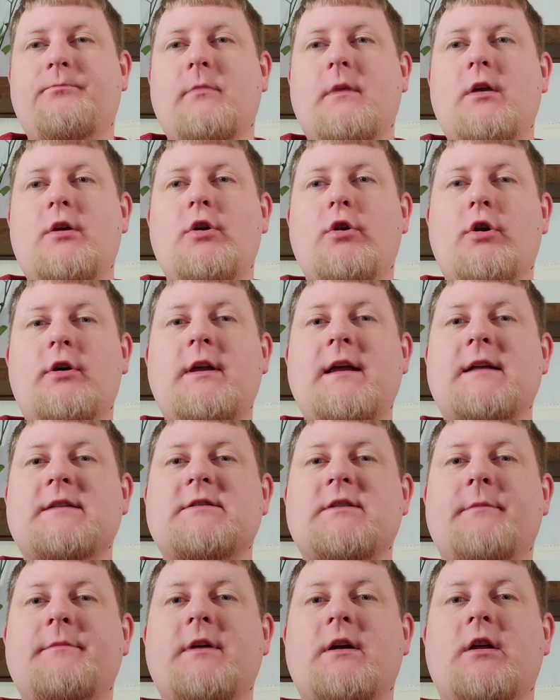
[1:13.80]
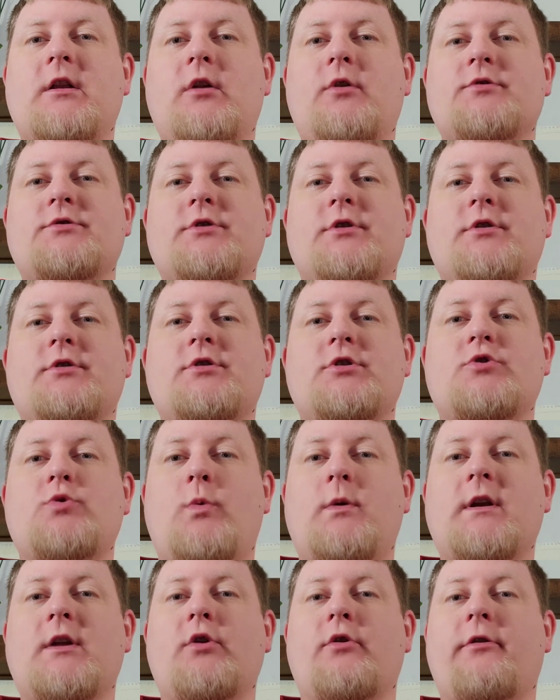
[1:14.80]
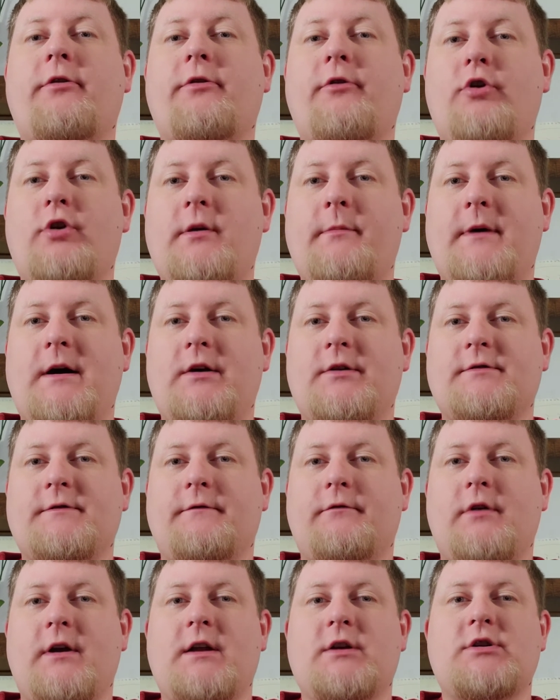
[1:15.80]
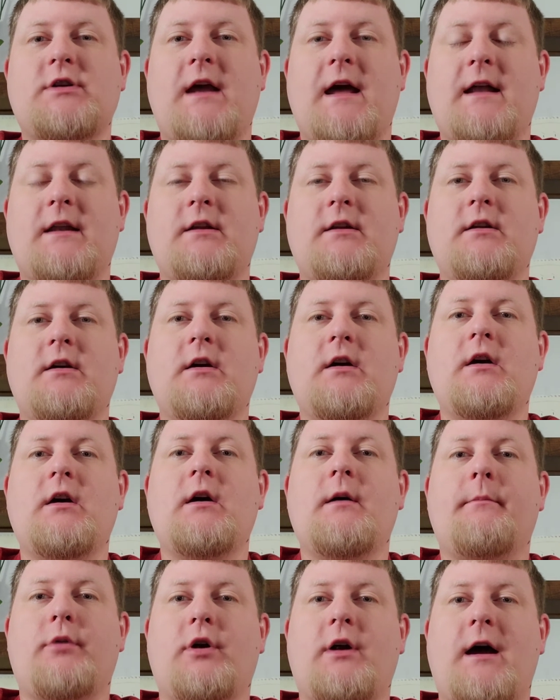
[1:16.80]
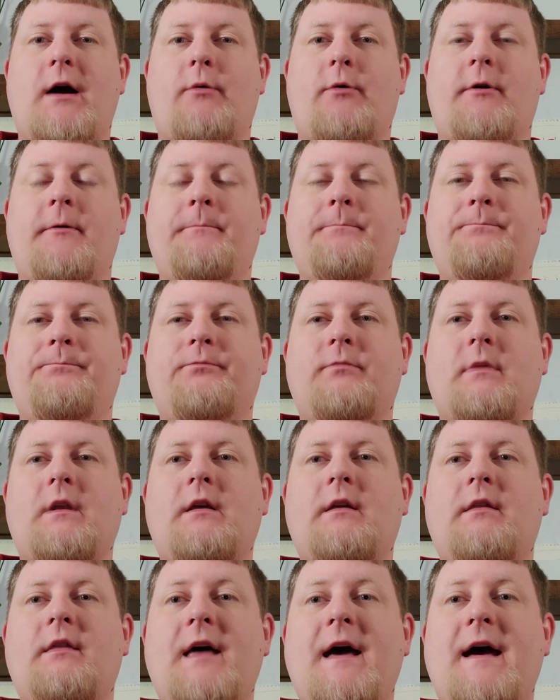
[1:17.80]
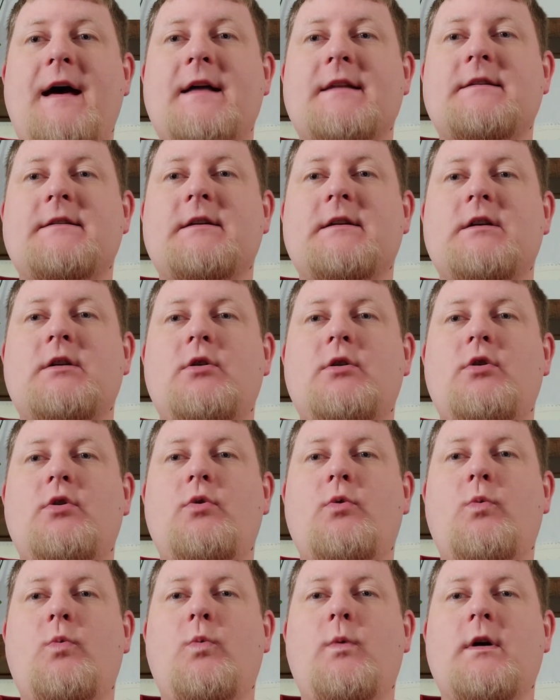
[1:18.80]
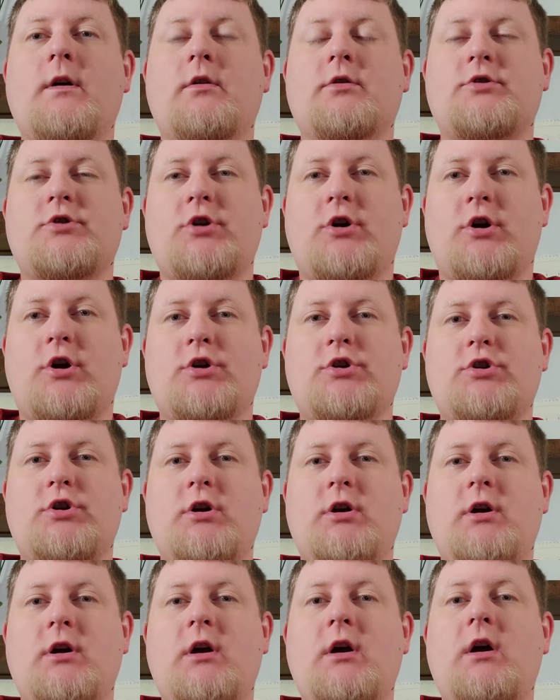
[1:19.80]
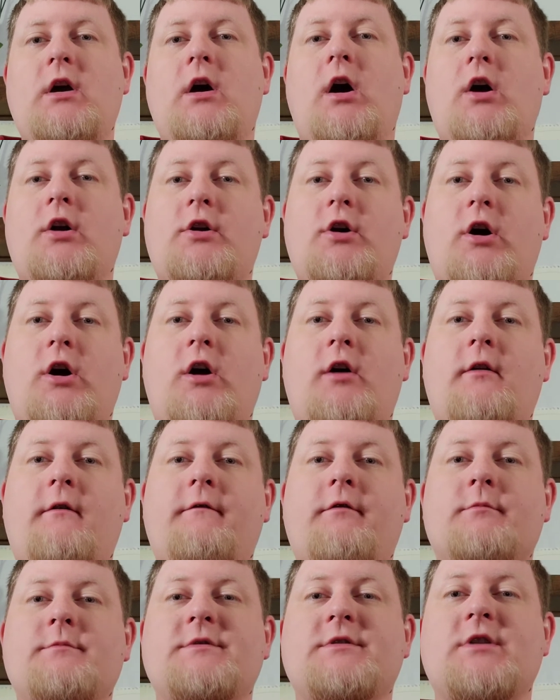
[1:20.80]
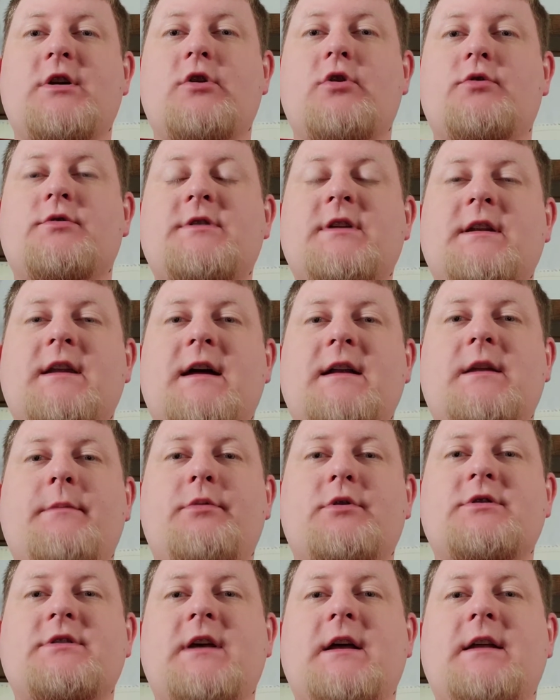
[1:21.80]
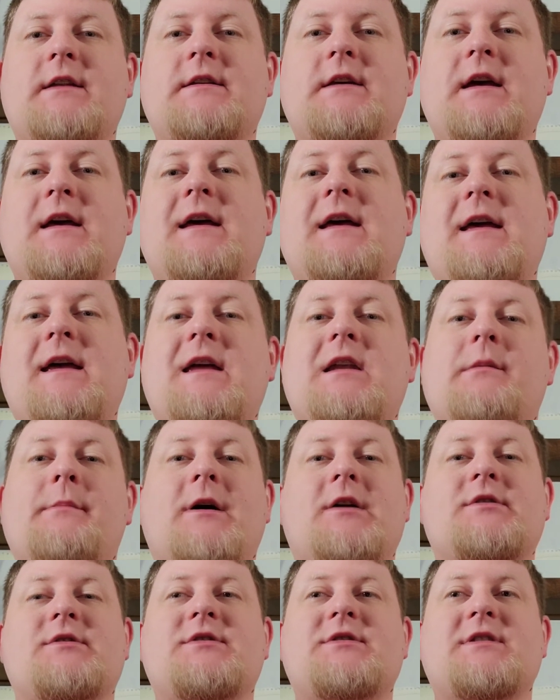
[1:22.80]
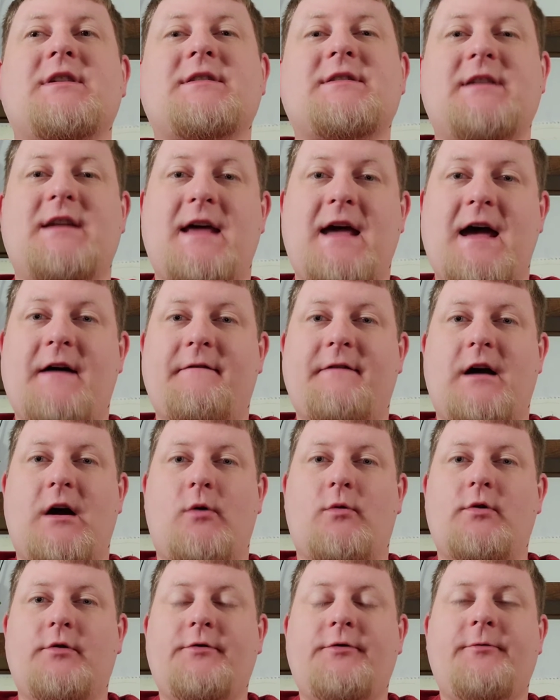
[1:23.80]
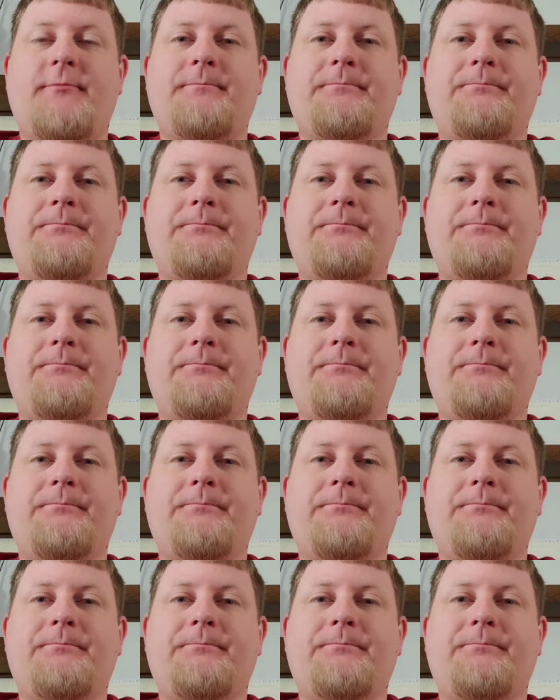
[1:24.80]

you're looking at something closer to 20 or 30 miles of range added per hour. That will charge our car from 0 to 90% in about 6.5 hours.